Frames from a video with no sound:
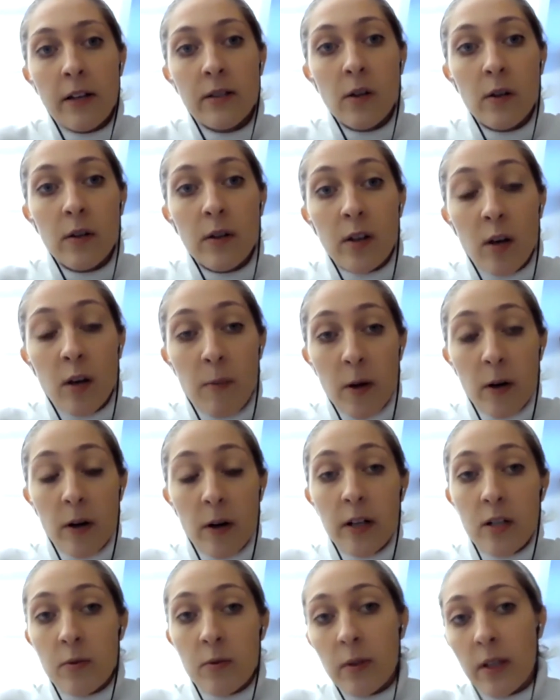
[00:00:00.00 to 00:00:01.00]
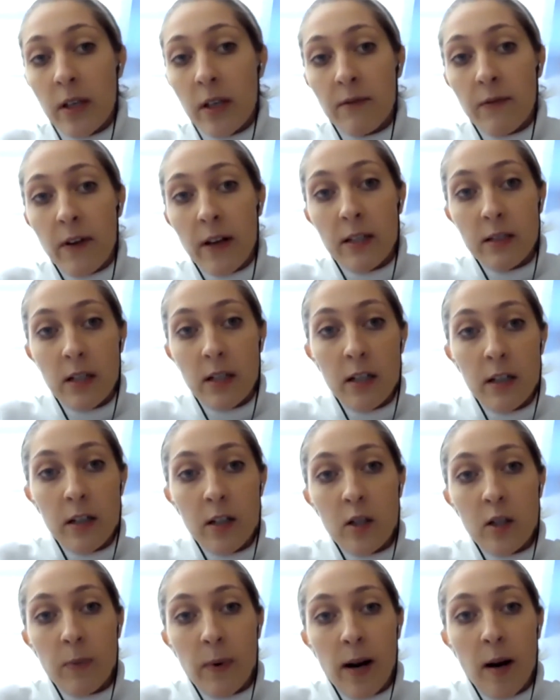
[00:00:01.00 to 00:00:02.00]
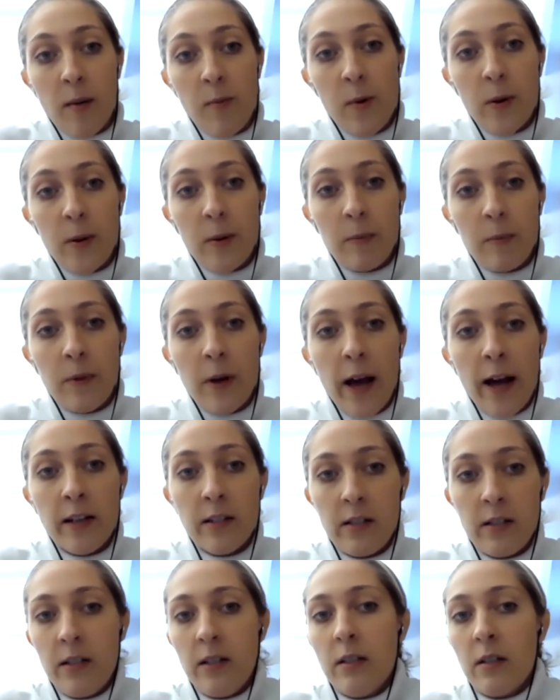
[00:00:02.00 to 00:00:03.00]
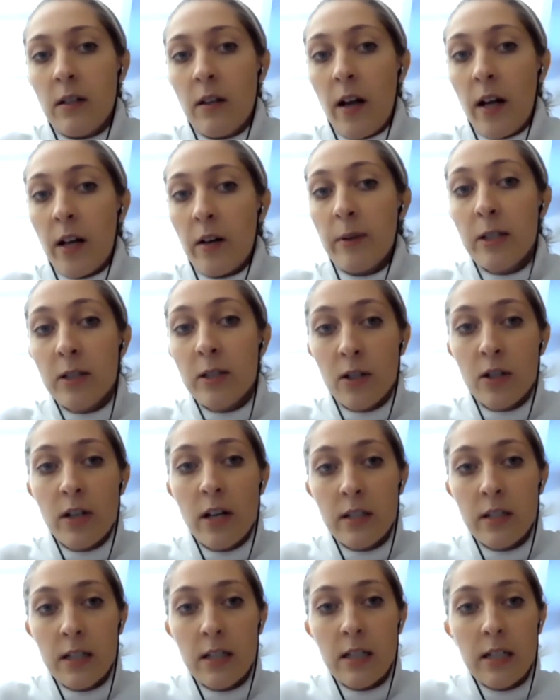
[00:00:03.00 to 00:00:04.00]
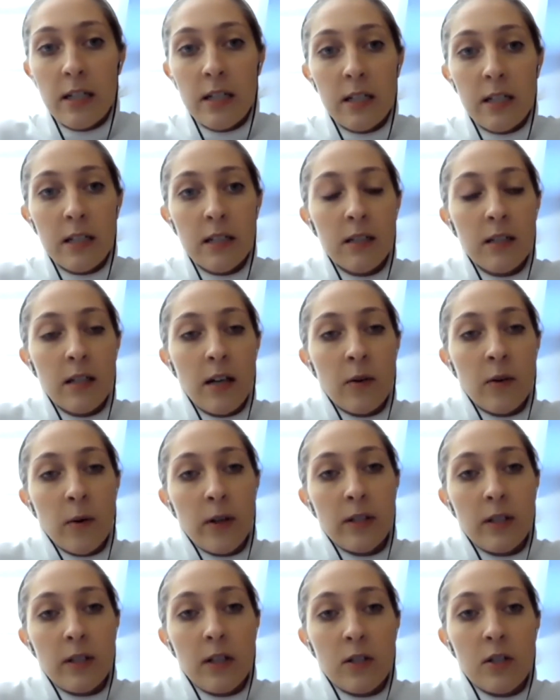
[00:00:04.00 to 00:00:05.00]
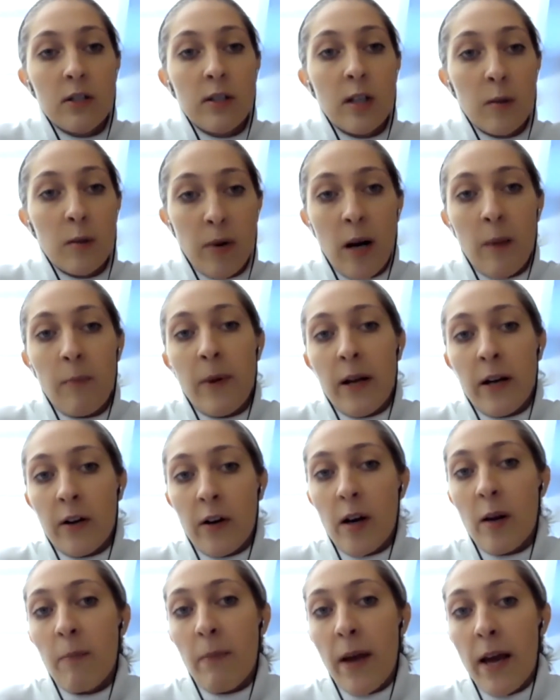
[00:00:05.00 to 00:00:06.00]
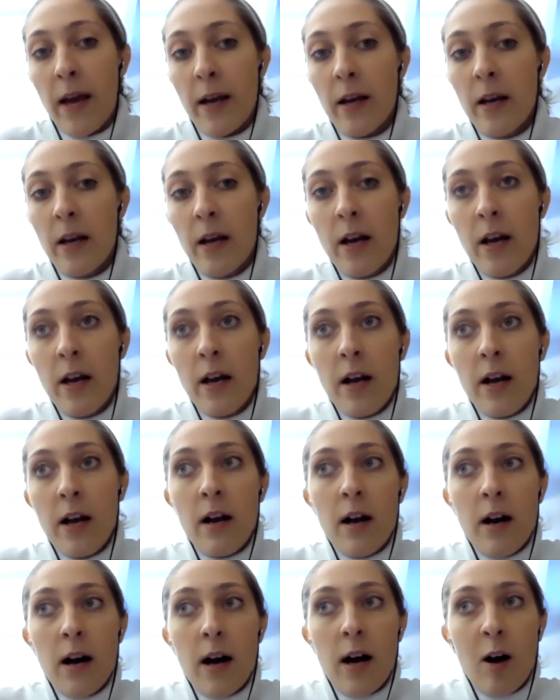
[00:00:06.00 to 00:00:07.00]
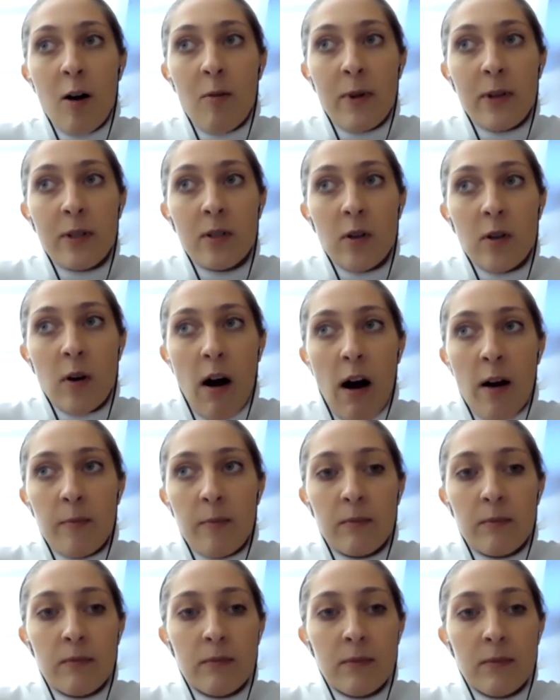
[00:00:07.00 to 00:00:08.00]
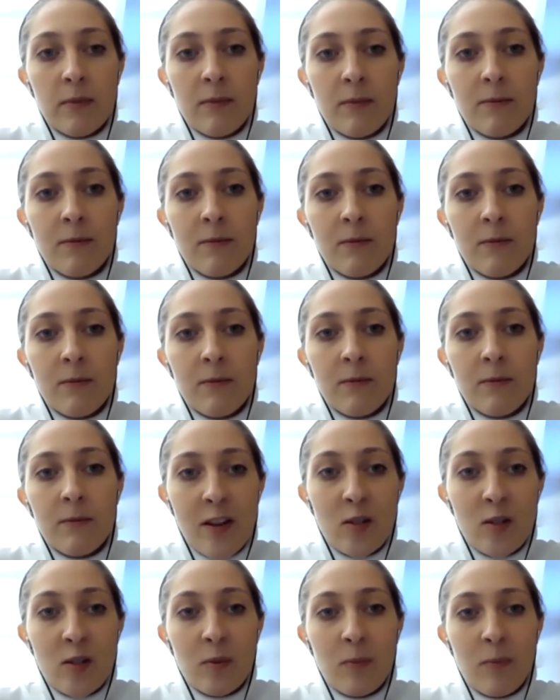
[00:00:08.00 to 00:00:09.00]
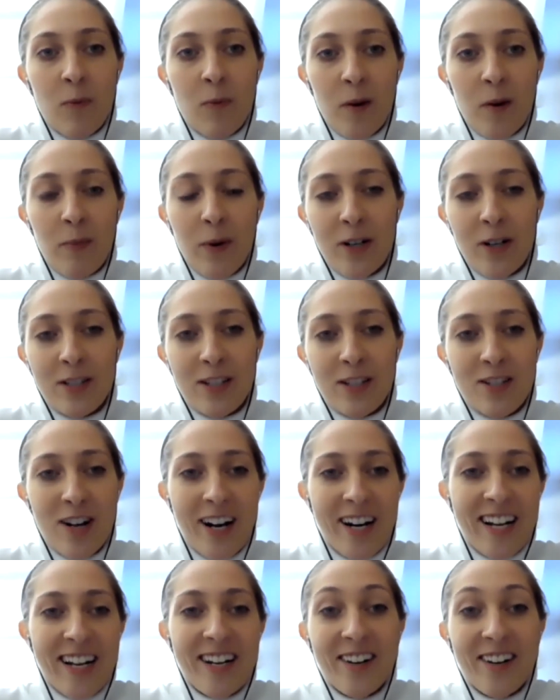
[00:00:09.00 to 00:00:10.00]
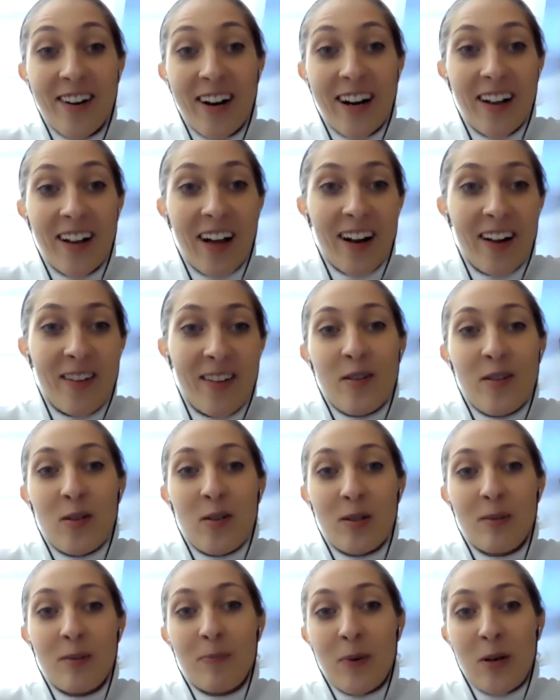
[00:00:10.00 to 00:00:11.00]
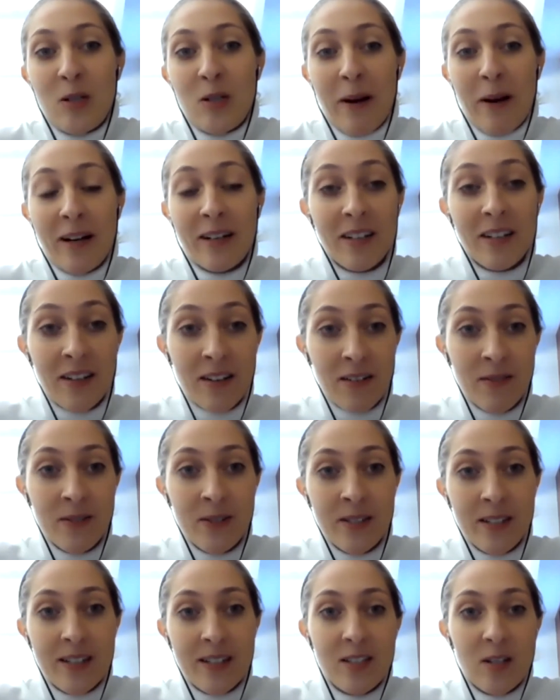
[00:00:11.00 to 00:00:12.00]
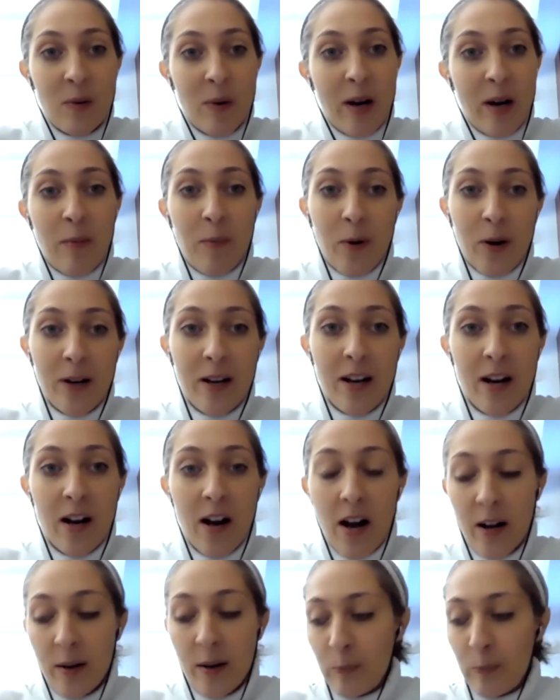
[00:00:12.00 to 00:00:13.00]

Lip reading: And so the community is really invested in this problem, as is a lot of research entities and organizations like PrEP and Great Bay. And so I'm kind of this one person trying to integrate a lot of those perspectives into what I'm working